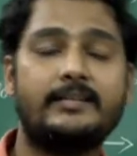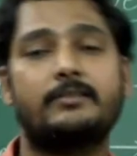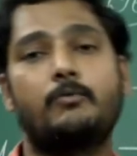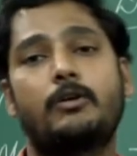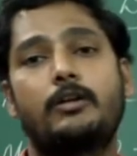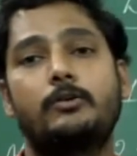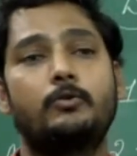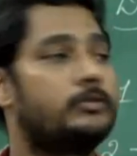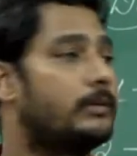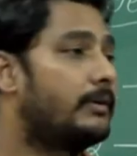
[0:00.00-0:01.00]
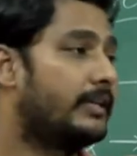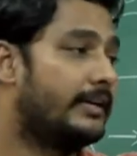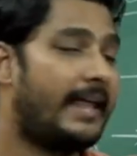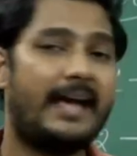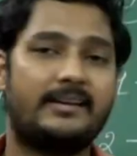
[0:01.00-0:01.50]
that water to some
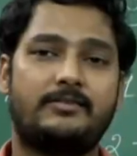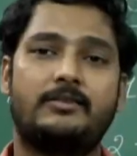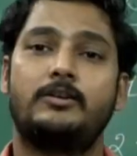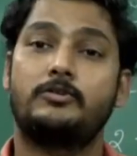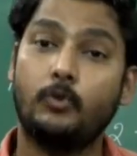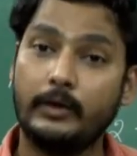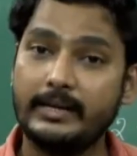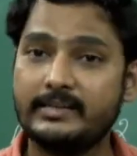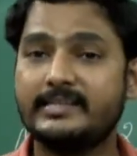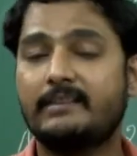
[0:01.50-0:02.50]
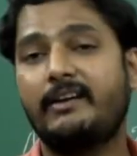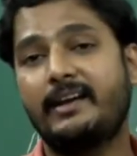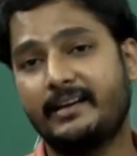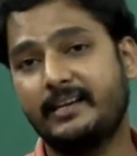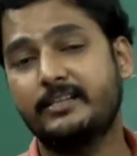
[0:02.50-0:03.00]
other tanks, storage
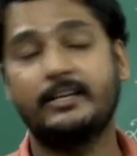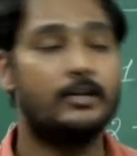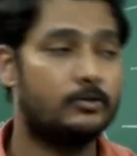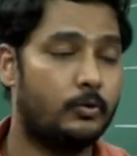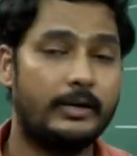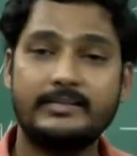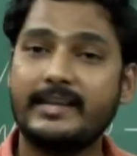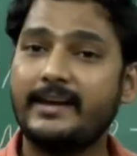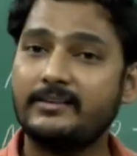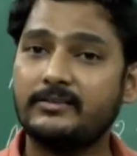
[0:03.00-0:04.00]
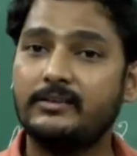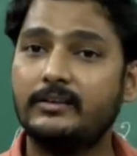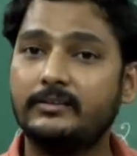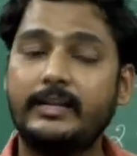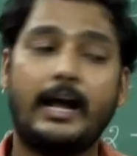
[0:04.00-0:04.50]
reservoir, I can say, storage tanks.
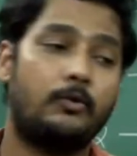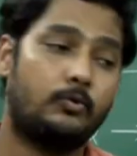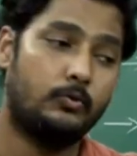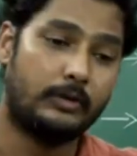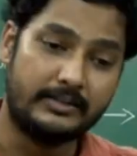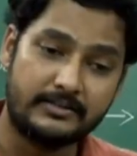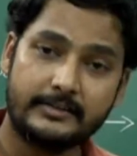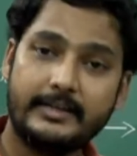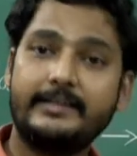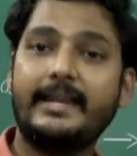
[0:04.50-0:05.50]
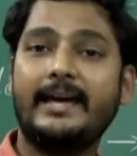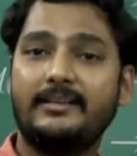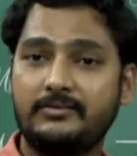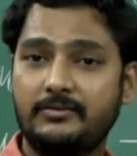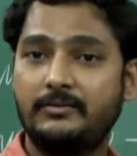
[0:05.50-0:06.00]
Then how to construct that tanks.